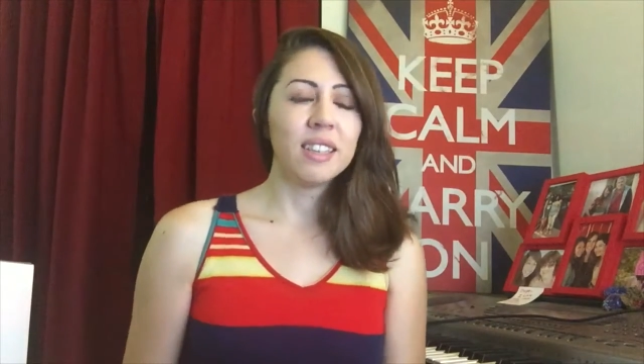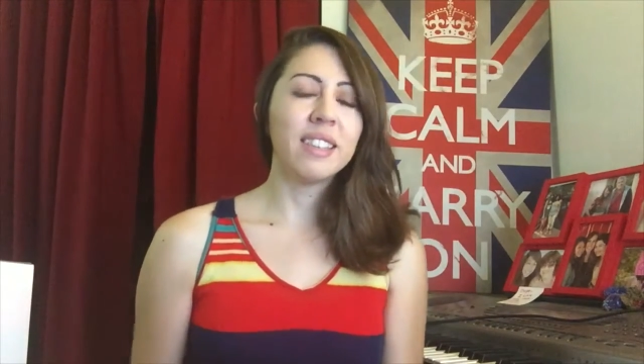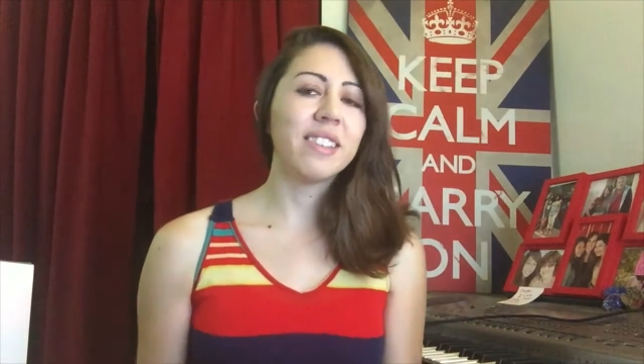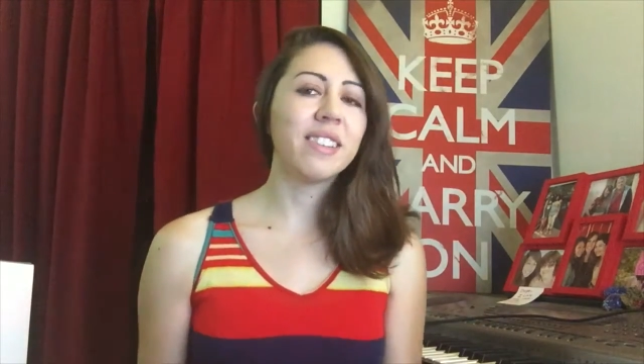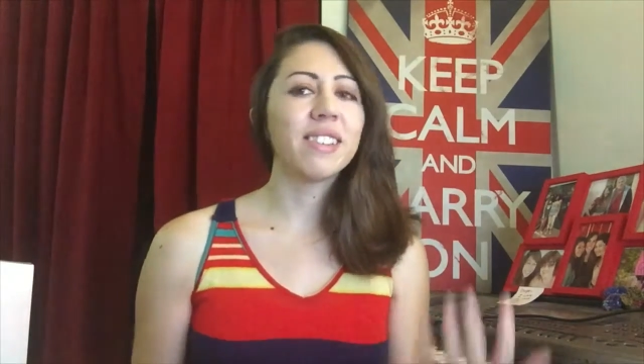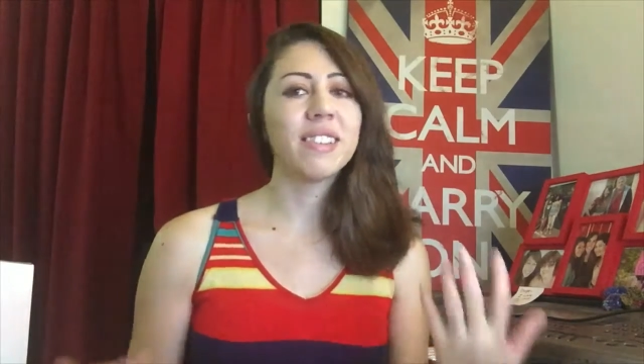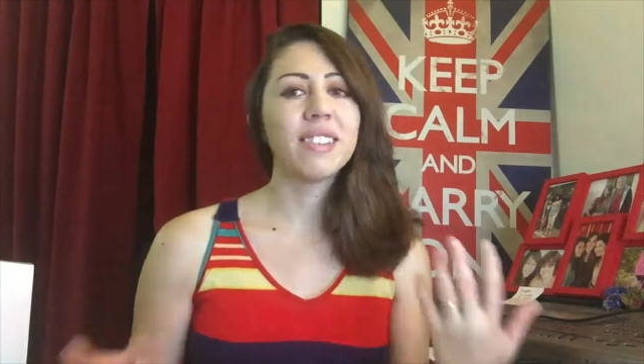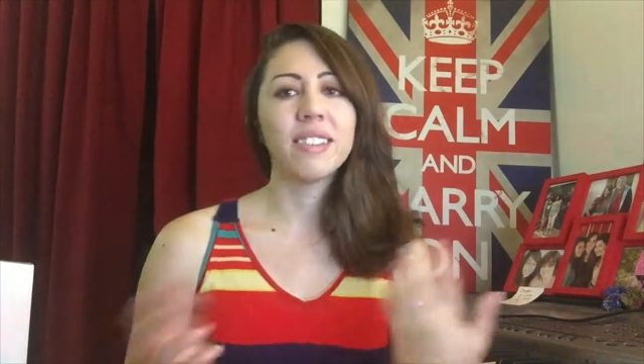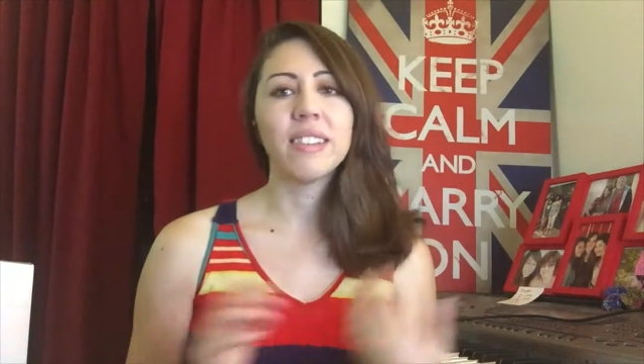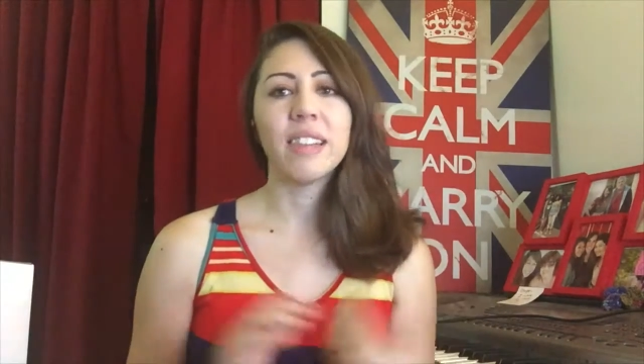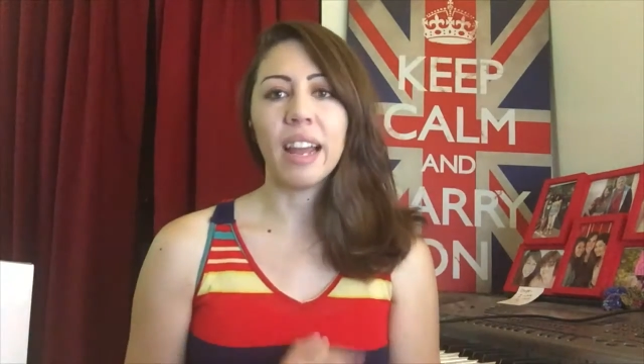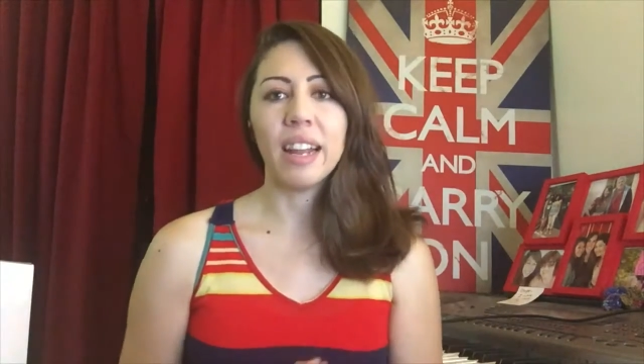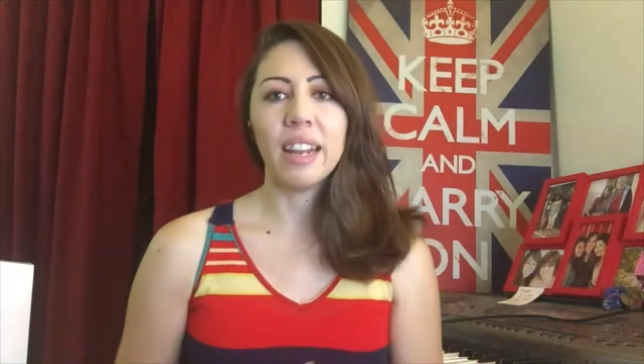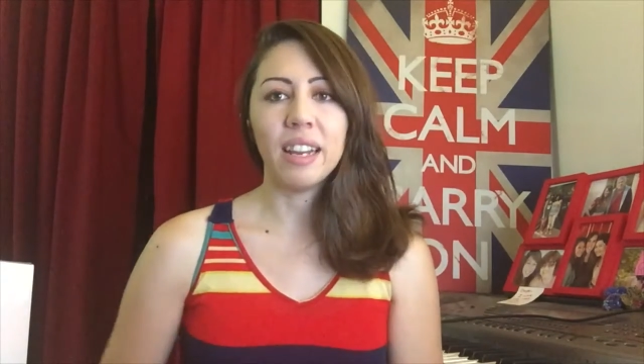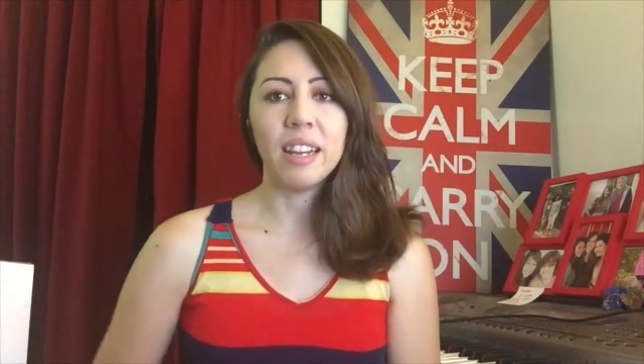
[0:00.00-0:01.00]
it's just
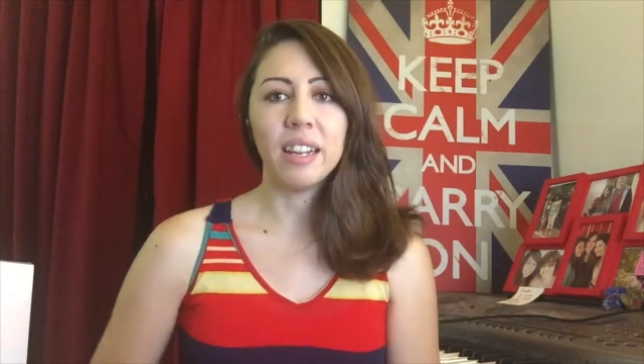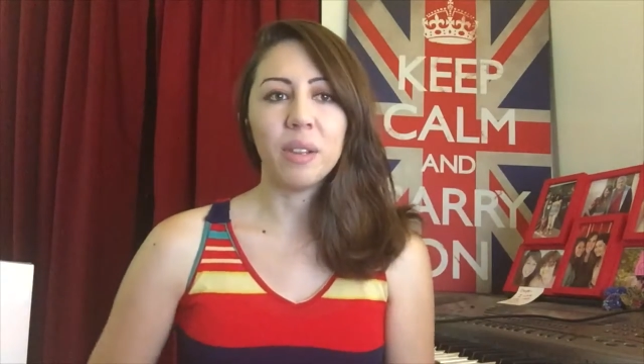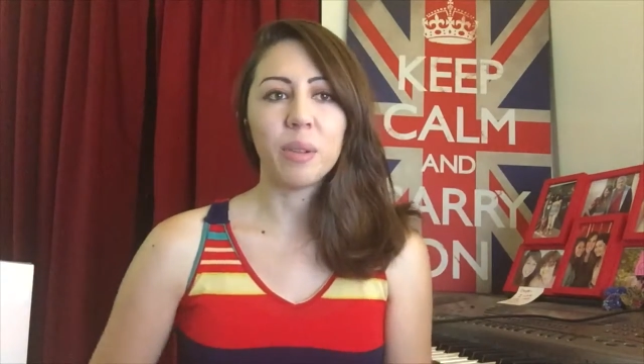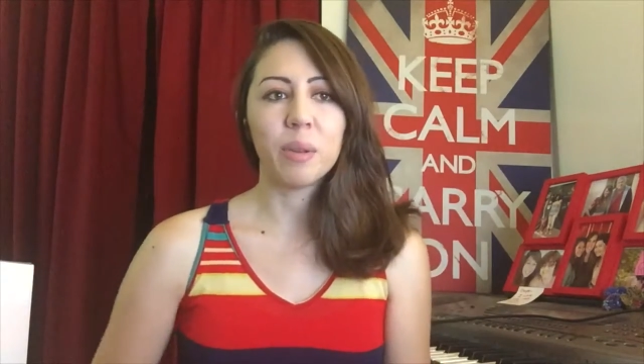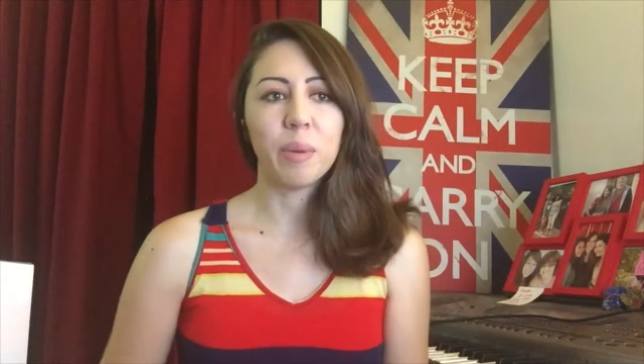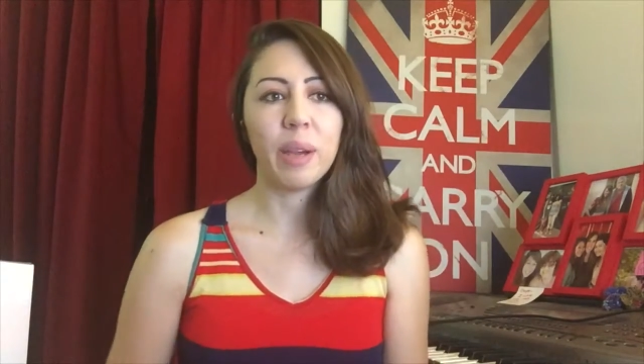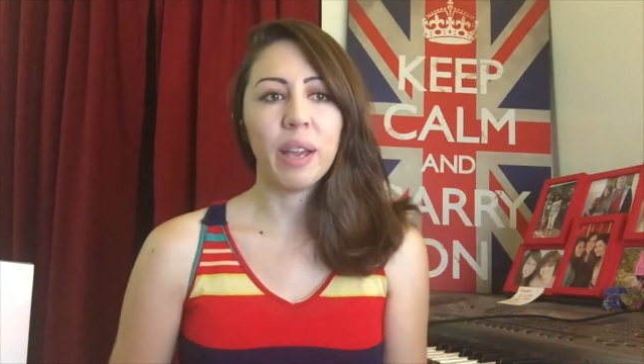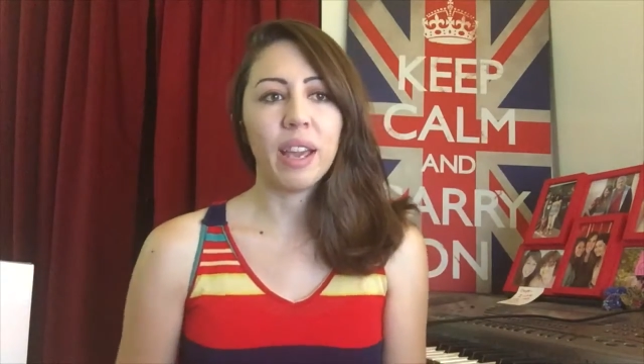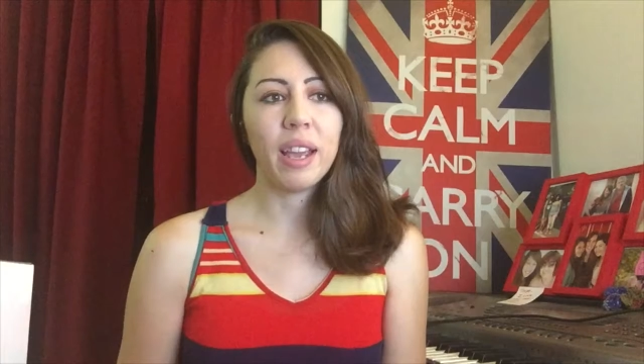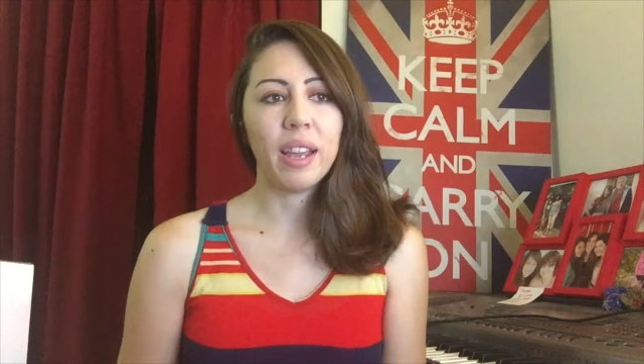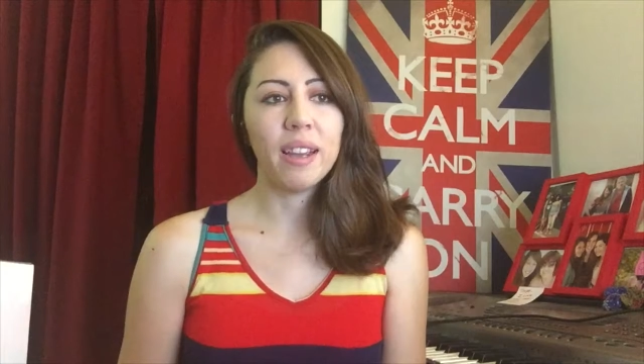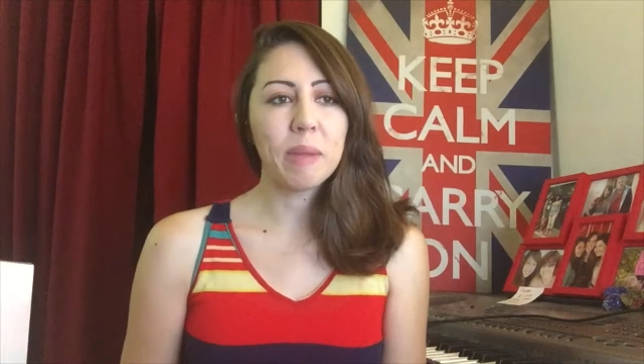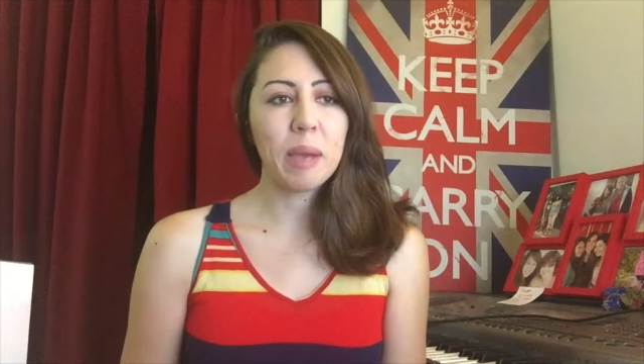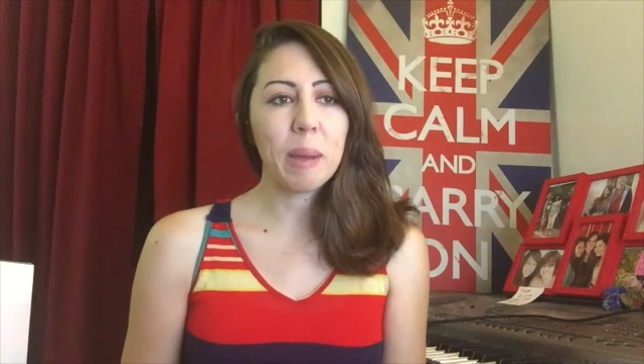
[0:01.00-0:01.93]
exciting either way.